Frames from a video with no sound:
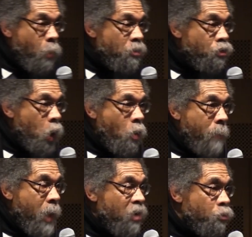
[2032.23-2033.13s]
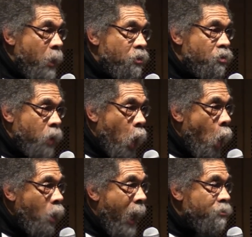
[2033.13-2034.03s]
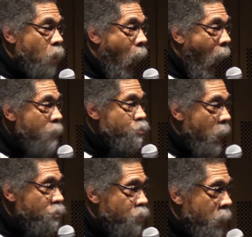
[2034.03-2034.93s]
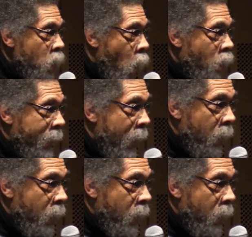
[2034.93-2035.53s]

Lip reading: you know, I'm not a racist at all. I've transcended all of that.